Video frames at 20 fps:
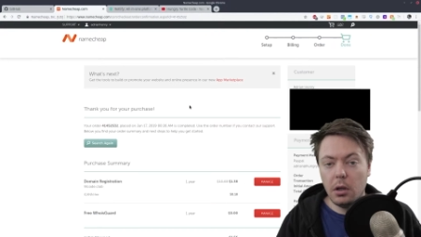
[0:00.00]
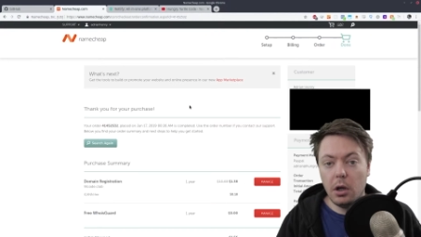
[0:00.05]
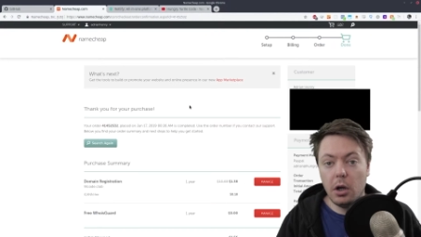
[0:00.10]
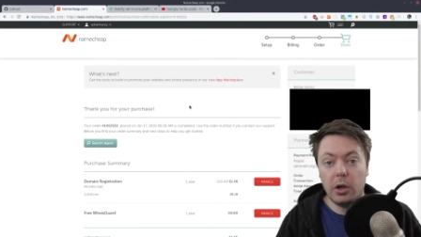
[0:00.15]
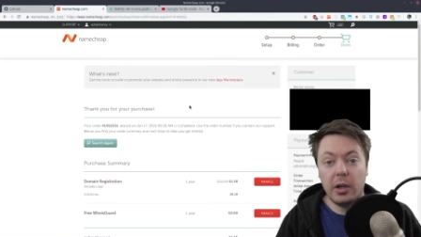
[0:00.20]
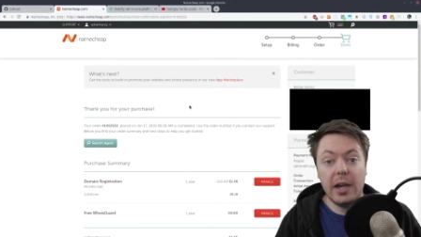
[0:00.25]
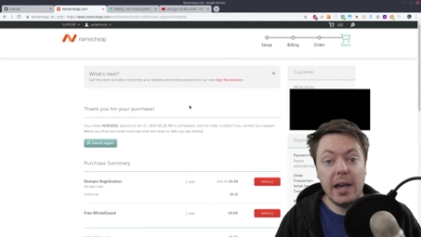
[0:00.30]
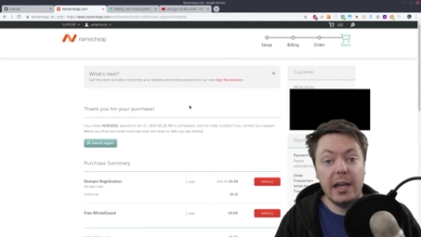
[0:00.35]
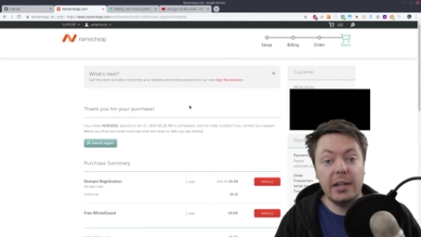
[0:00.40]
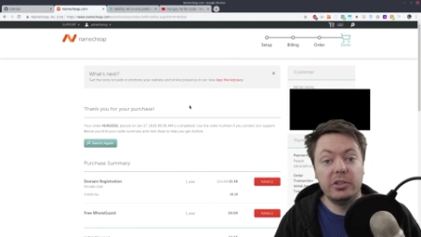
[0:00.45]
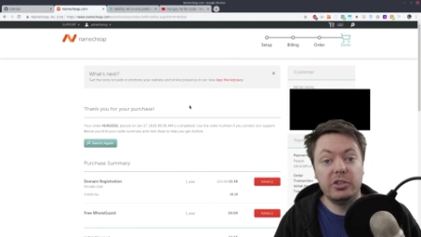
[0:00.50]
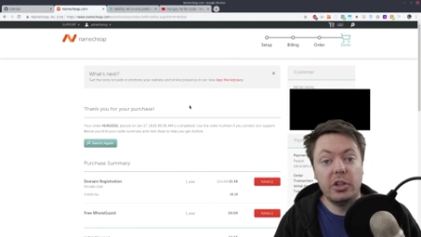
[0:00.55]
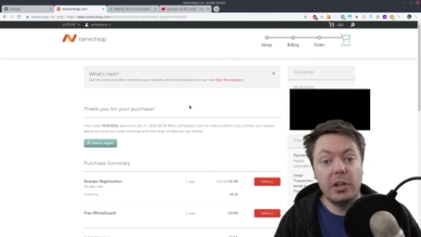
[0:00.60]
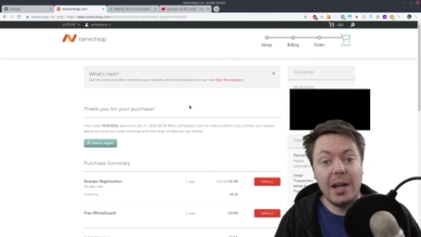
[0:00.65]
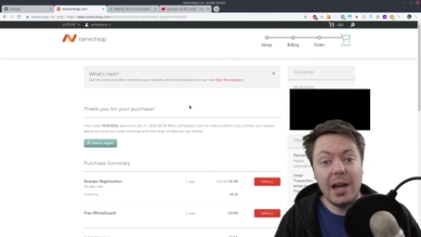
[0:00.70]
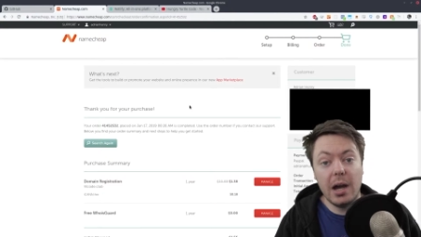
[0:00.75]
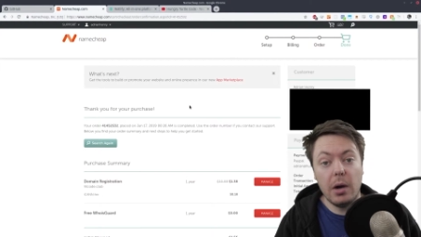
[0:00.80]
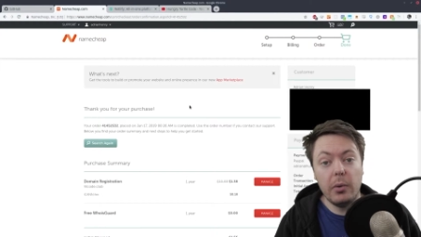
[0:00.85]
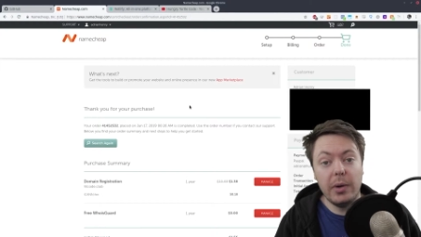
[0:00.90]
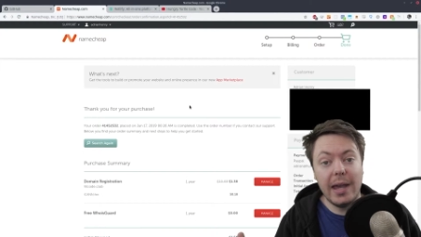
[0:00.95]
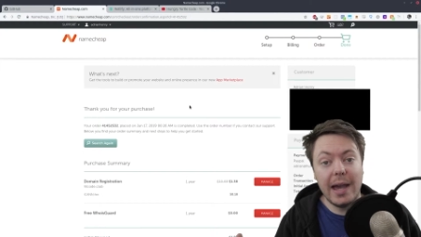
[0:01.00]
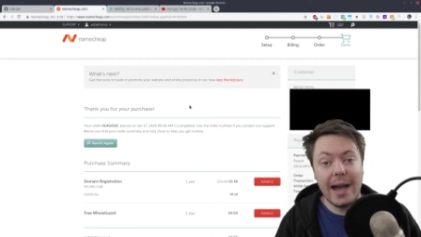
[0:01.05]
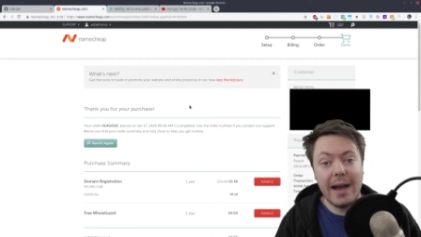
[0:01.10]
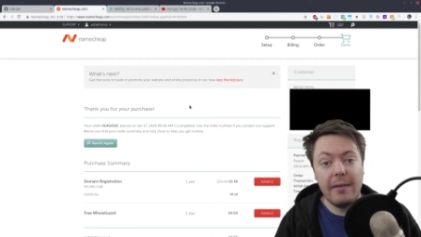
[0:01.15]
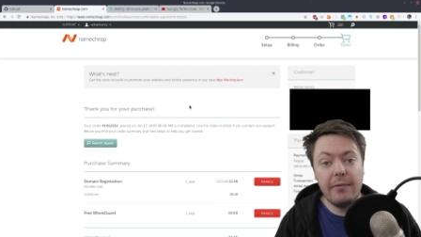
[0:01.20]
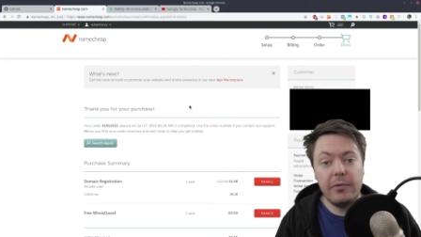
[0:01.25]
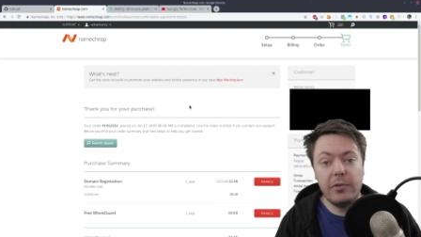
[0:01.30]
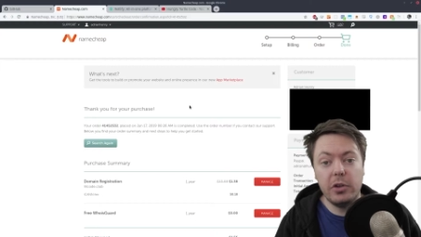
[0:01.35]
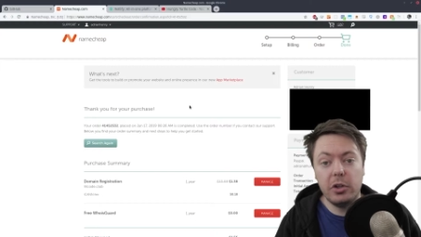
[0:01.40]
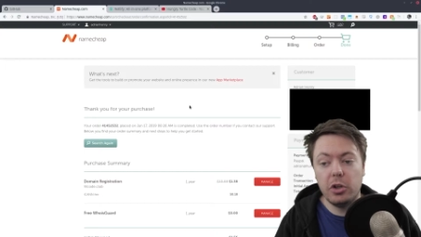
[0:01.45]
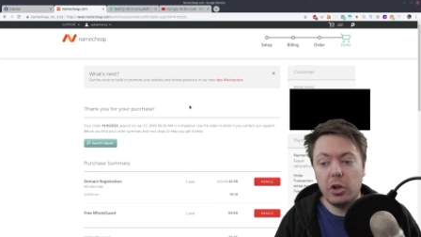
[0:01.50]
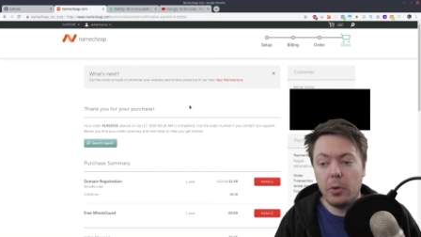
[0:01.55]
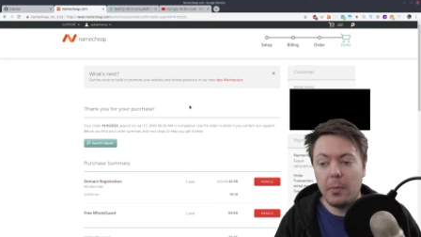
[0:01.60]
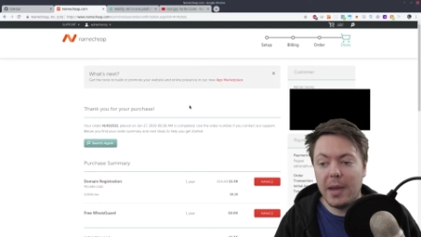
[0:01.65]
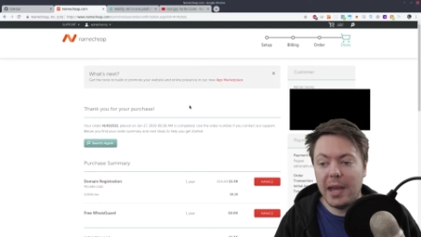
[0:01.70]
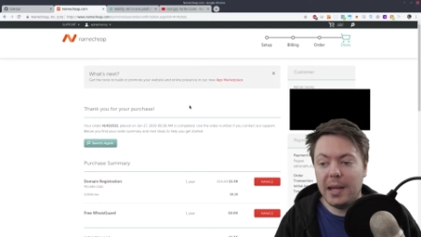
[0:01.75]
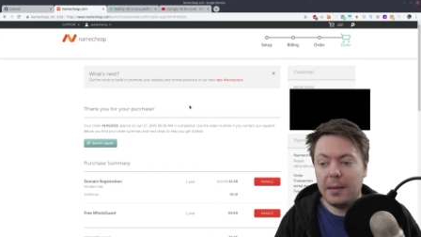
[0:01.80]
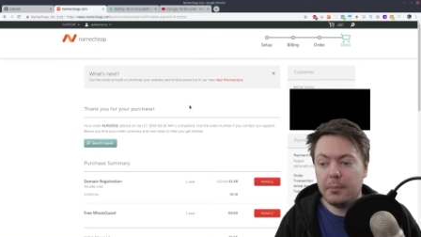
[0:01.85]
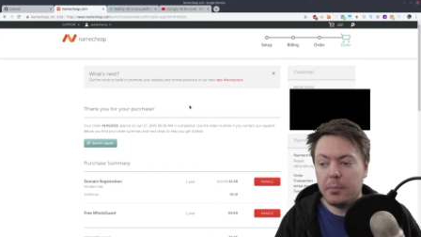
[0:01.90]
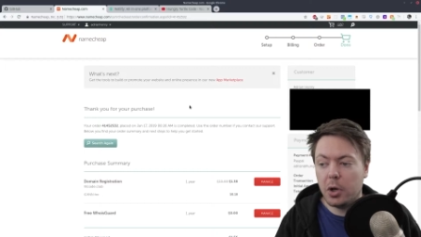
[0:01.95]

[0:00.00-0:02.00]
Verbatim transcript: Okay, so now we have the domain